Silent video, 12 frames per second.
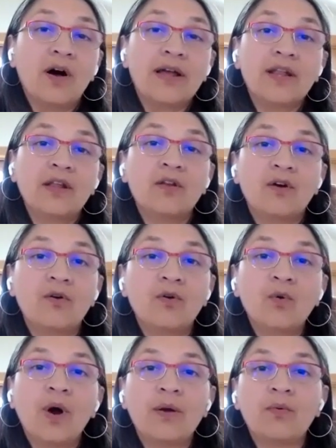I didn't know
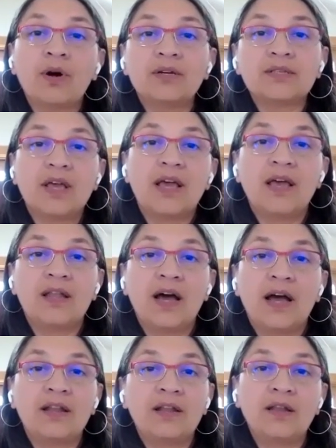who I was, and
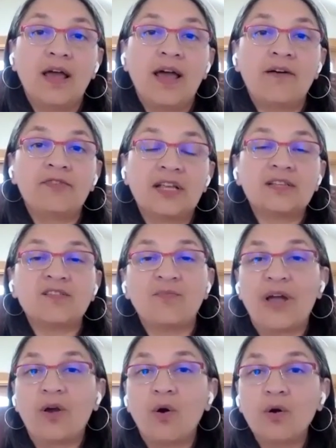I didn't have a sense of
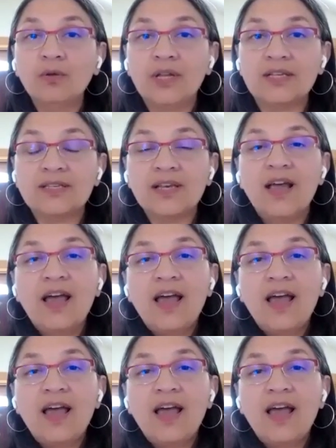my wholeness.